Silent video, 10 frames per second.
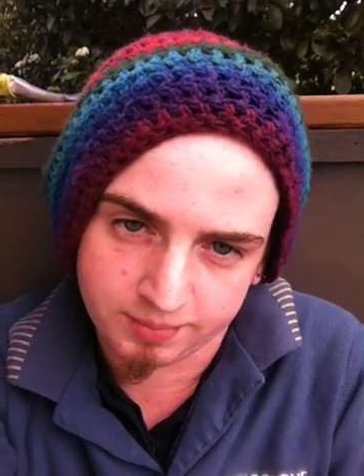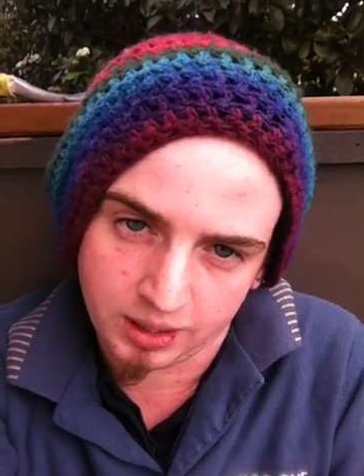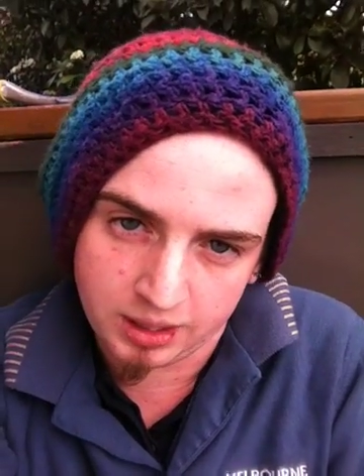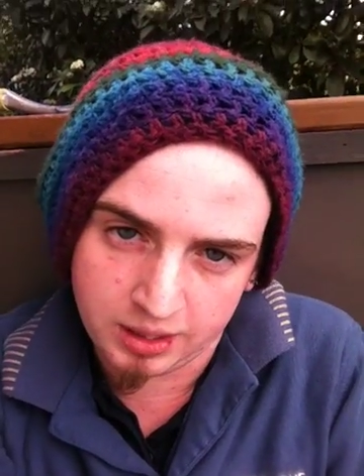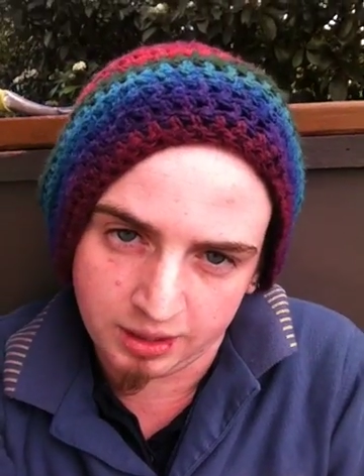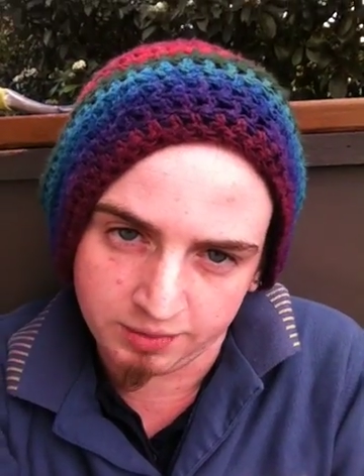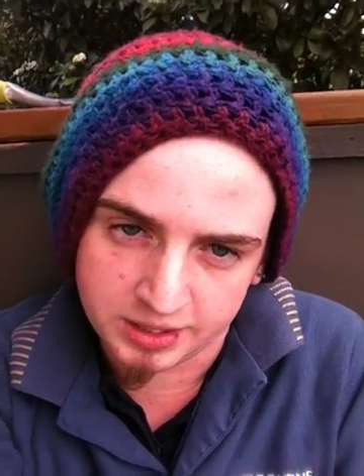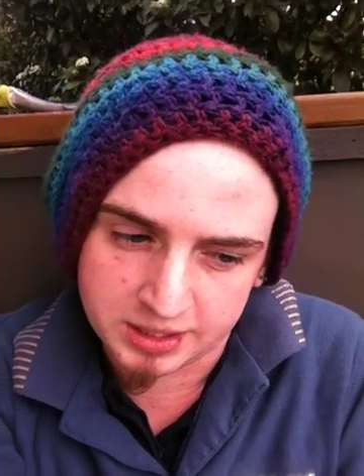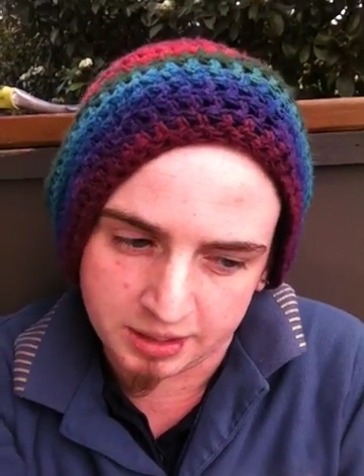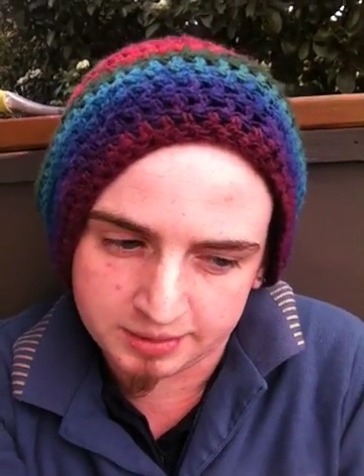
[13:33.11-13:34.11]
My
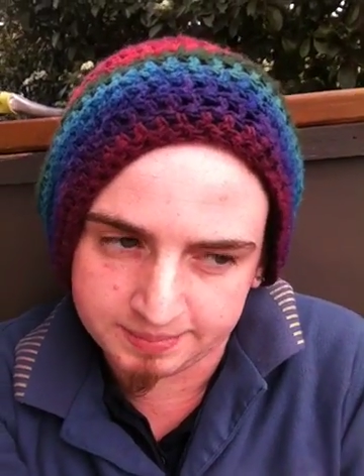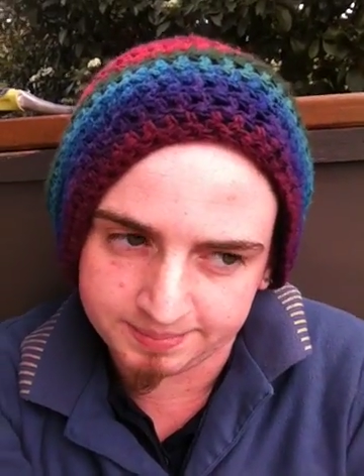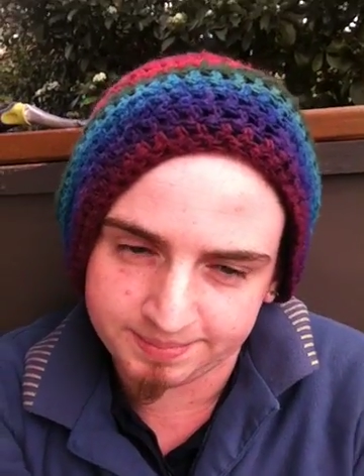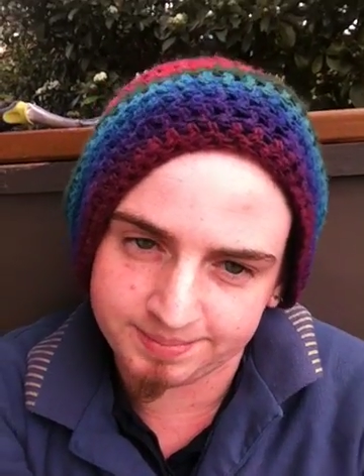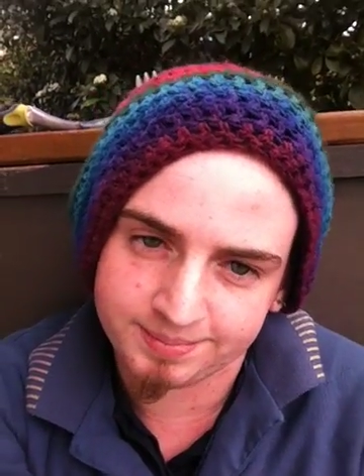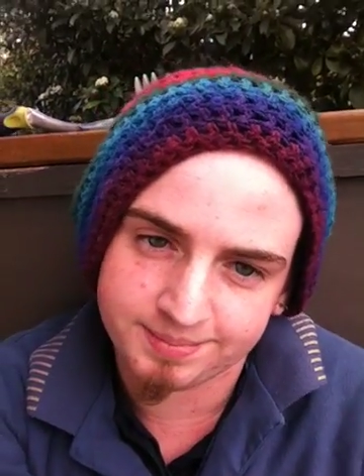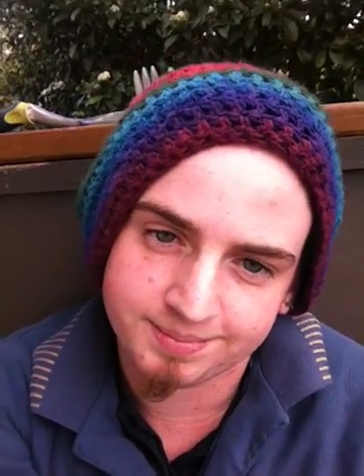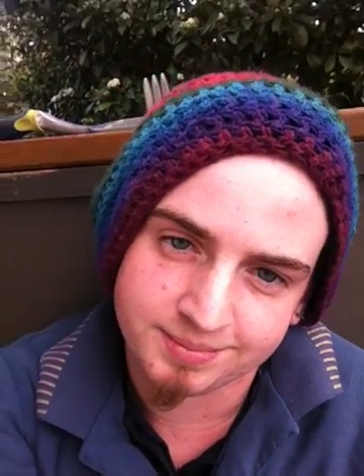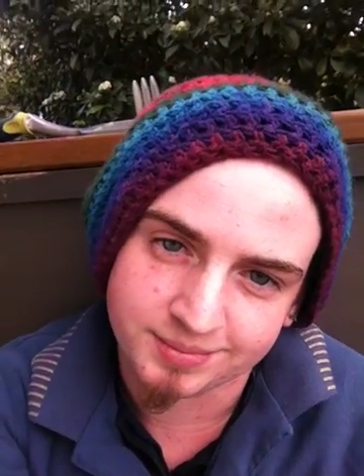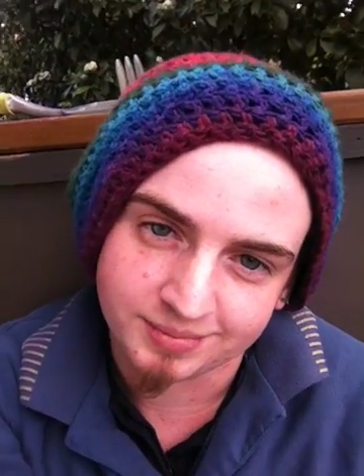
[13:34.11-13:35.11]
lovely son.
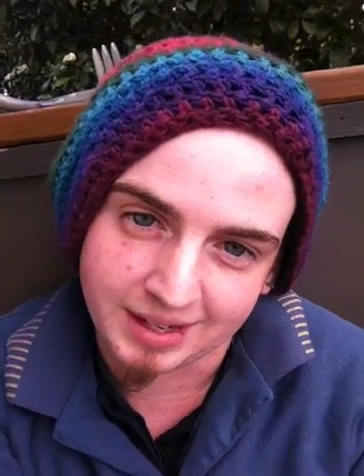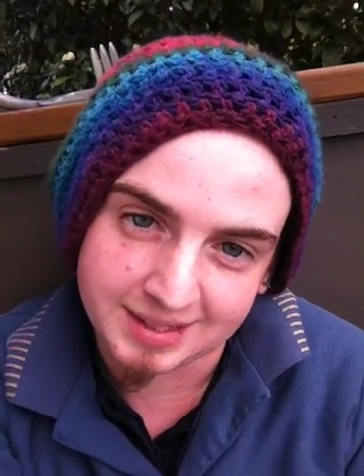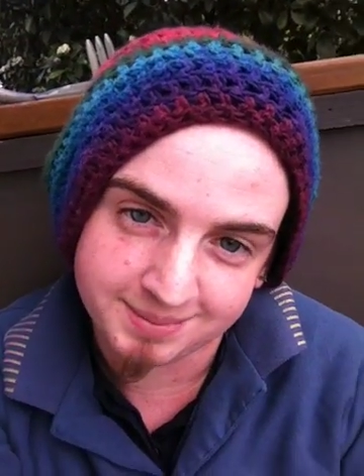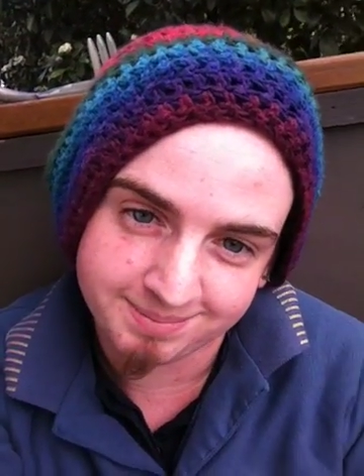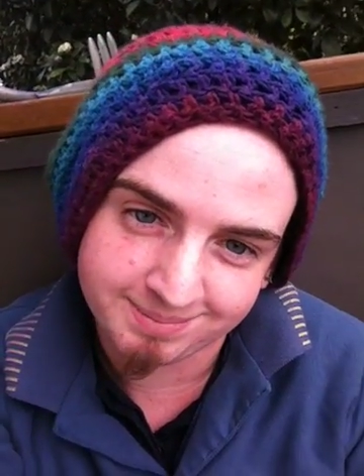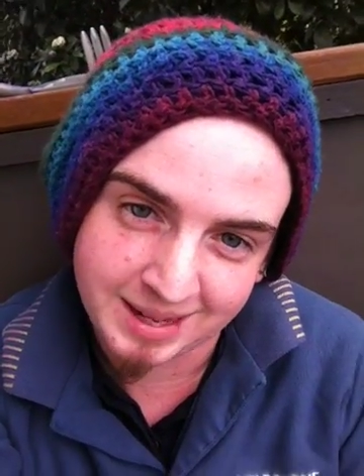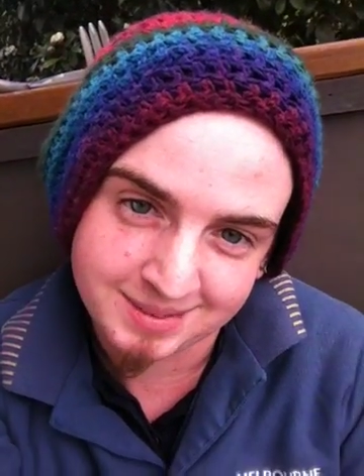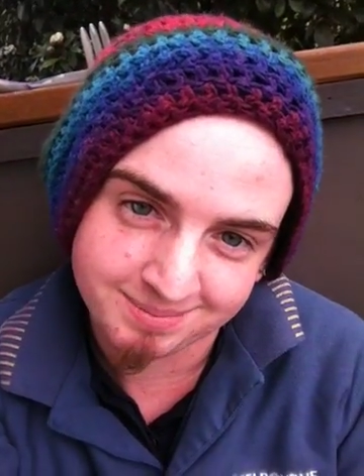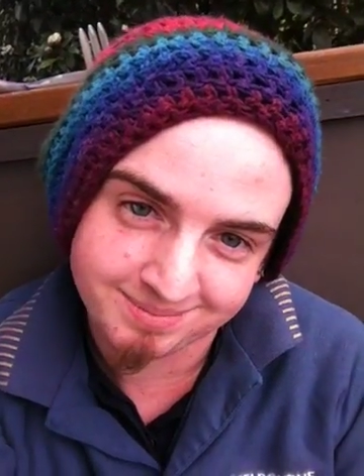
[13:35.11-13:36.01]
Okay, bye.